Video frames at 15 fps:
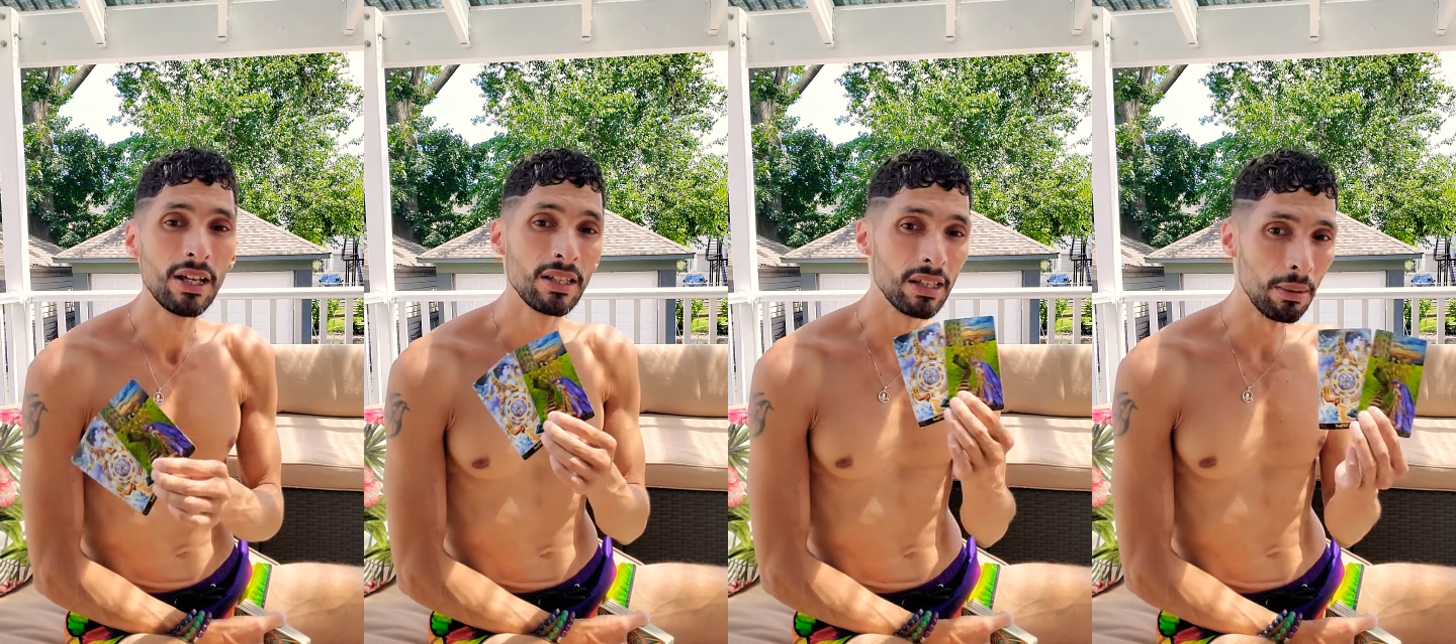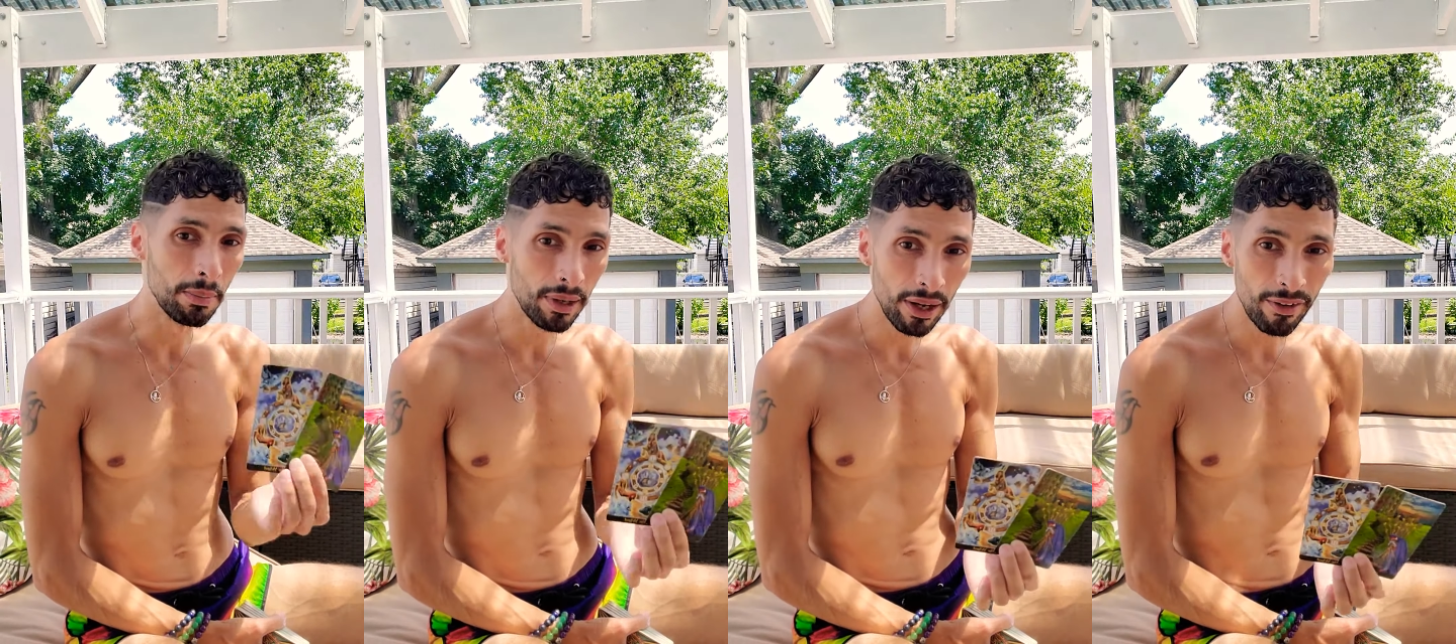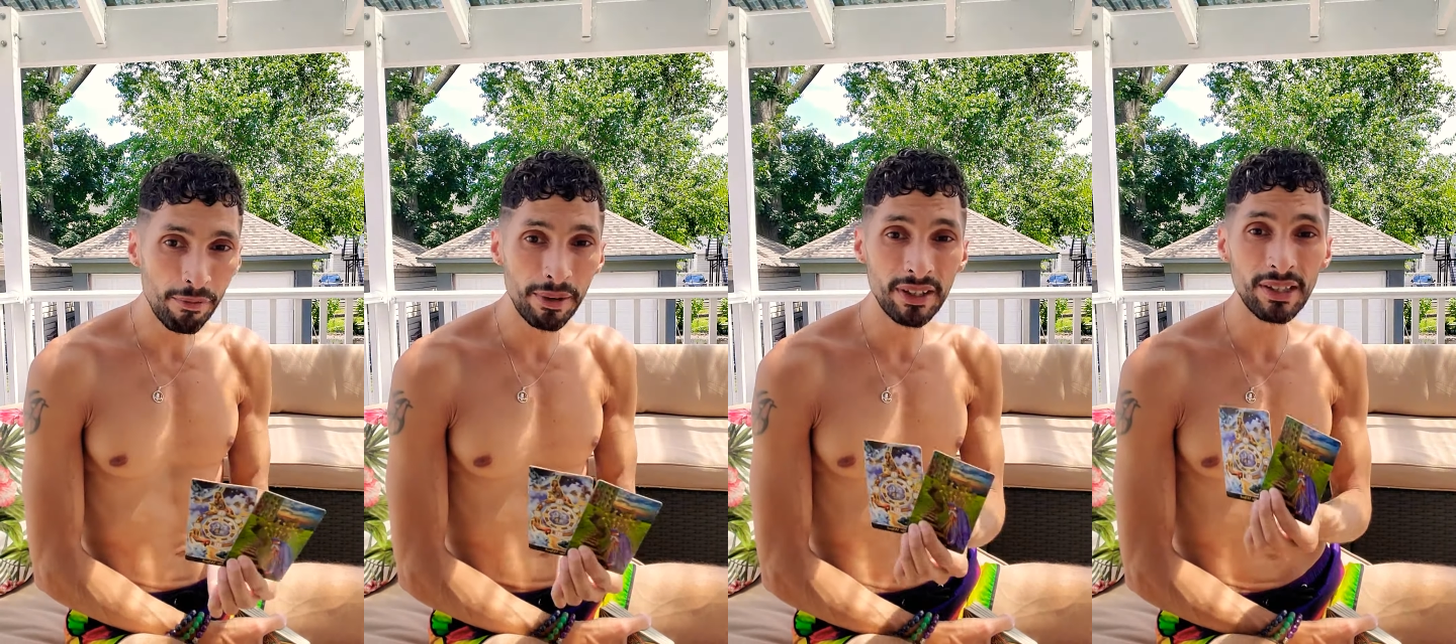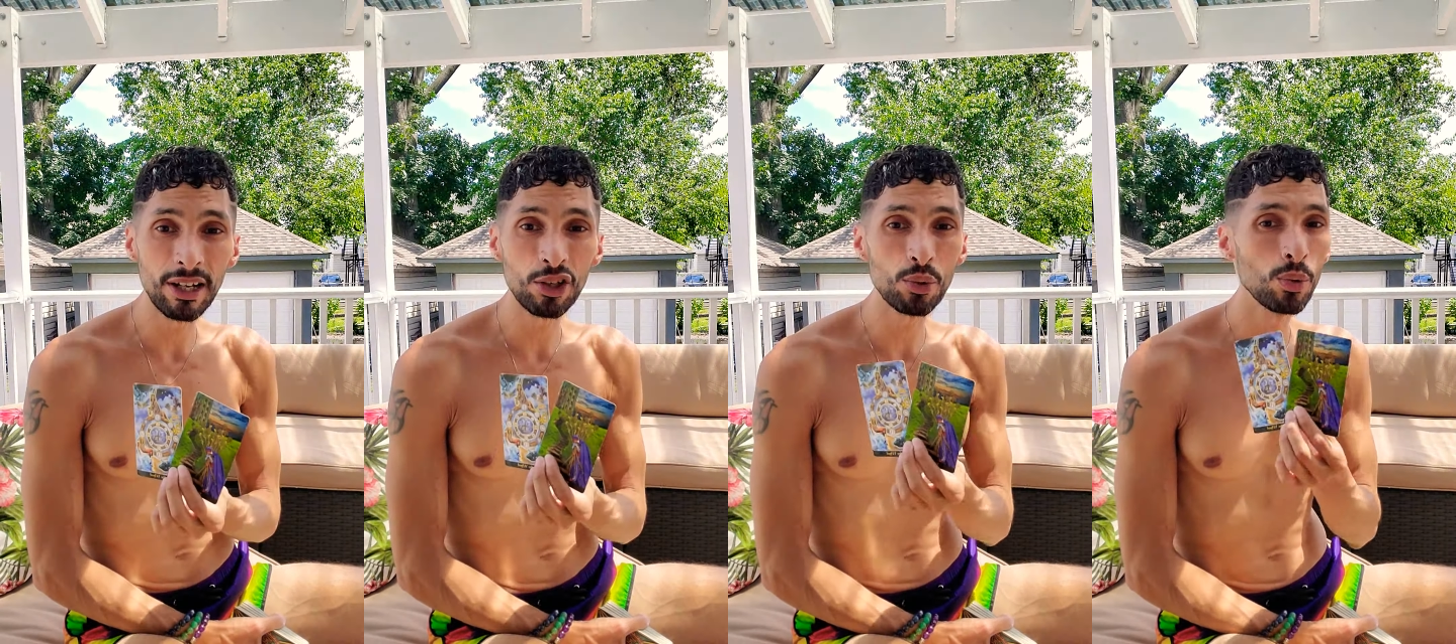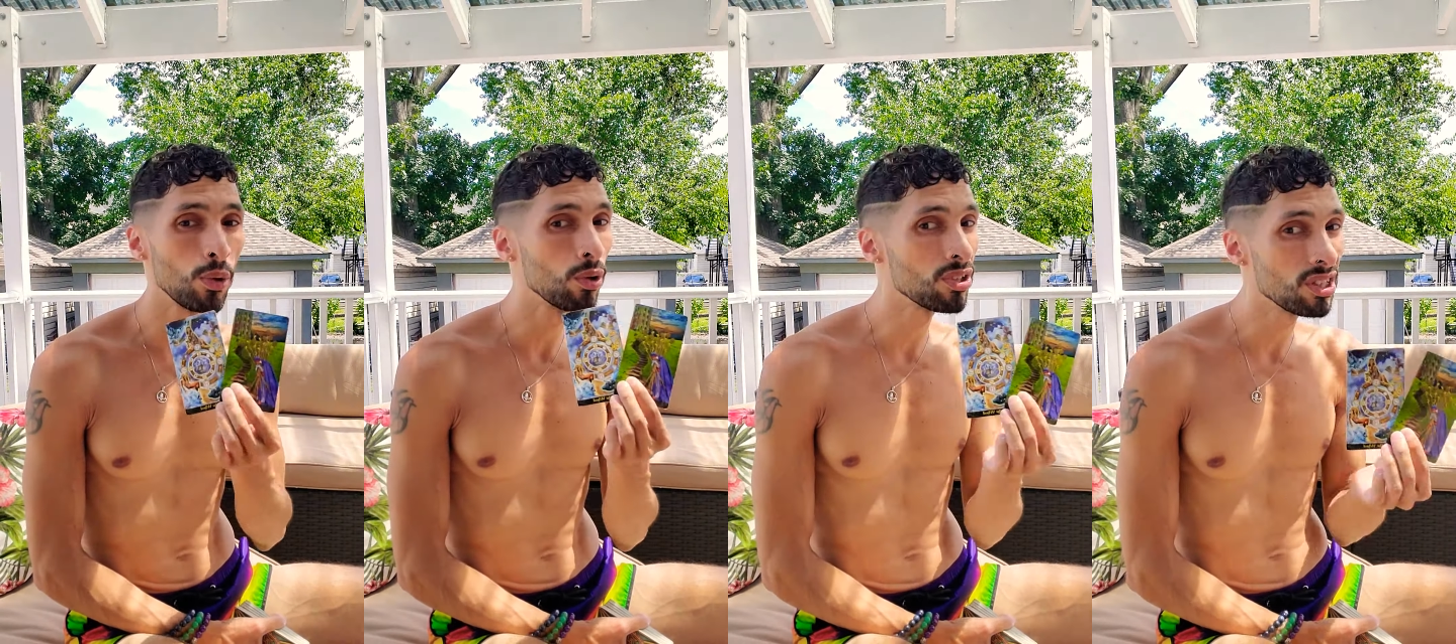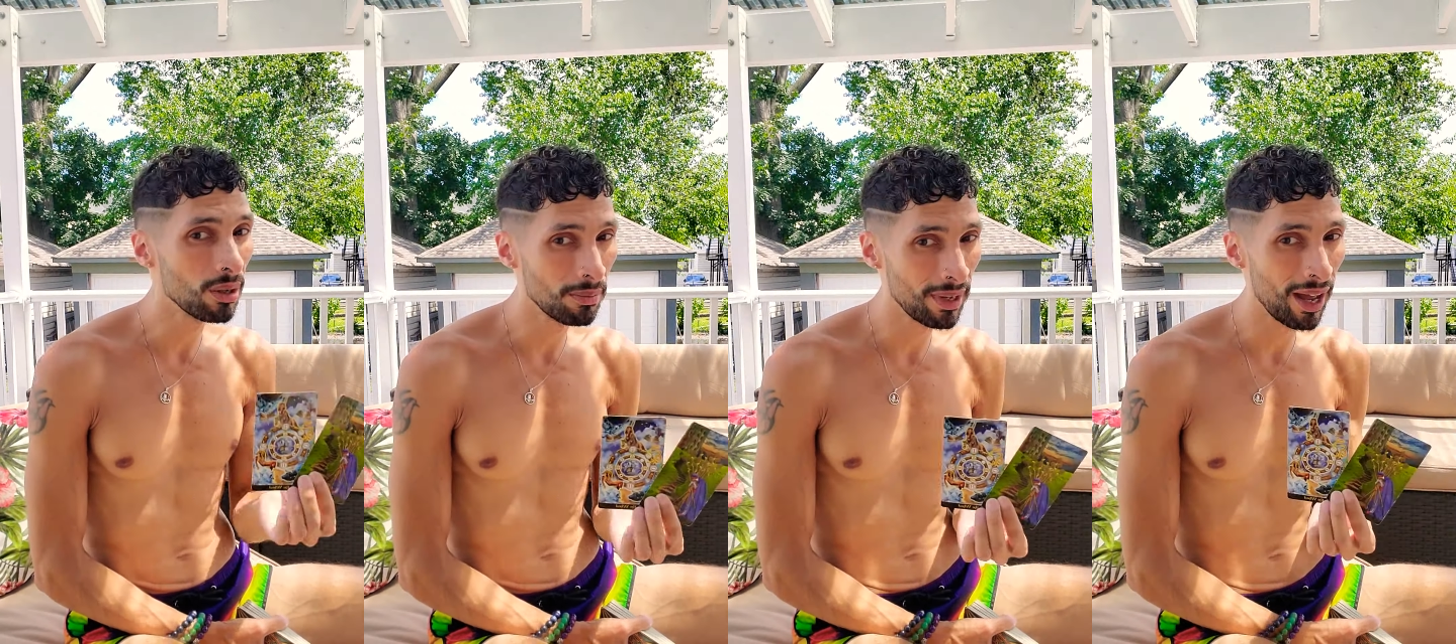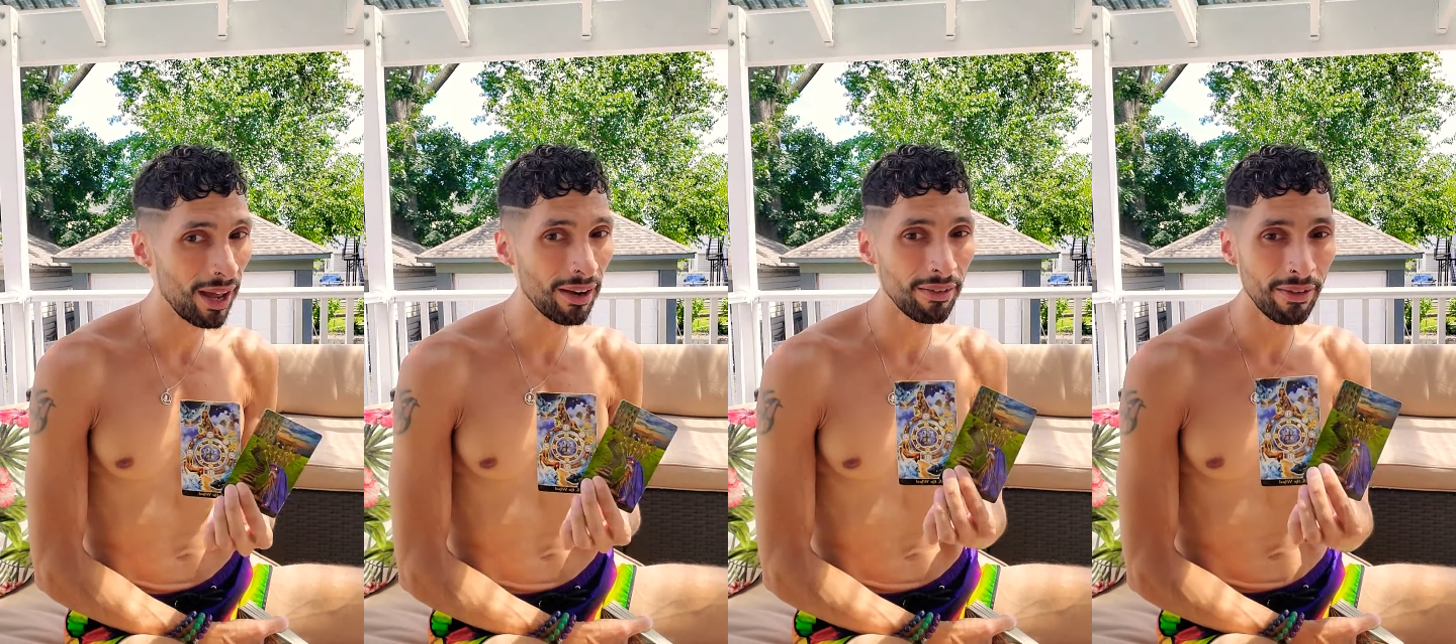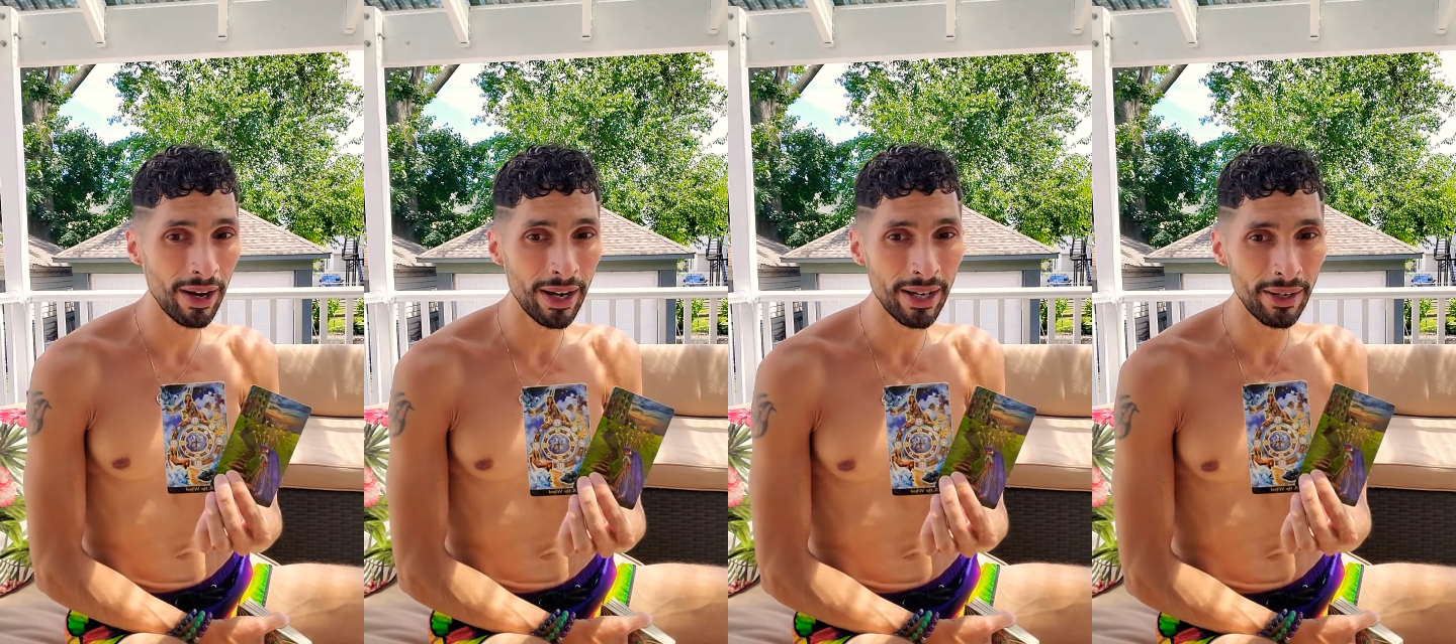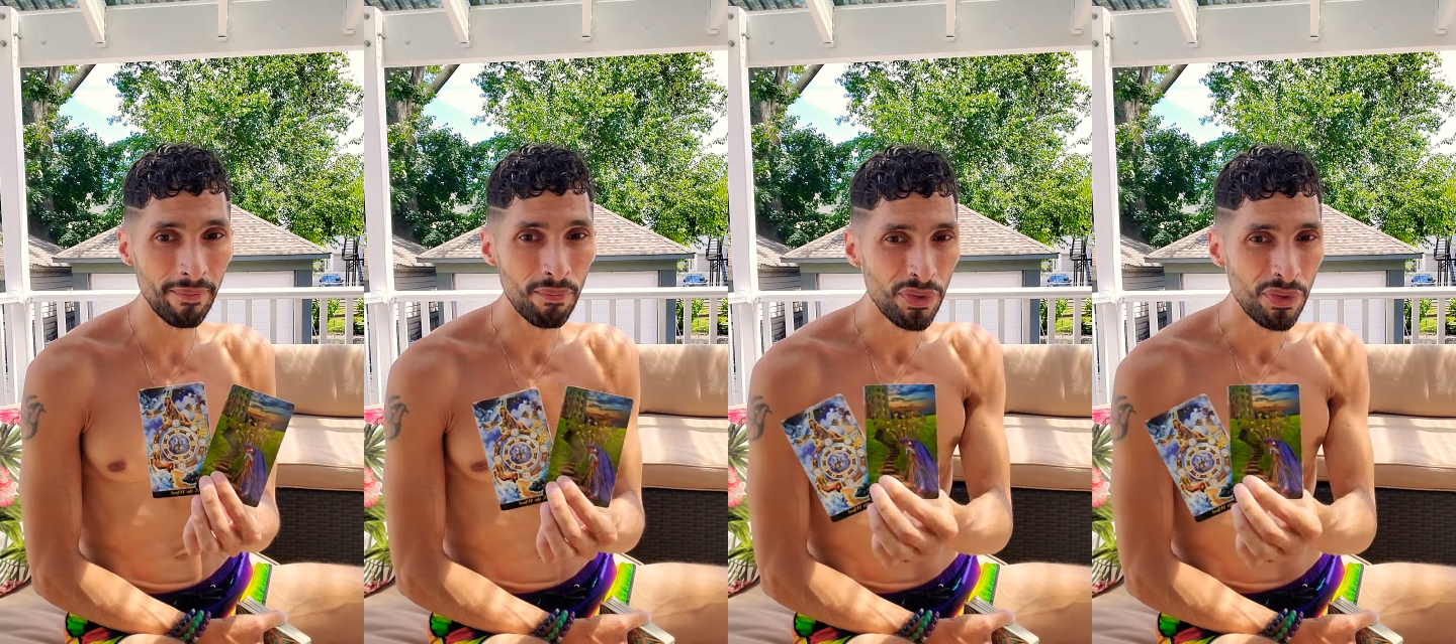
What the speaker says: Some could have been sexual, some not, right?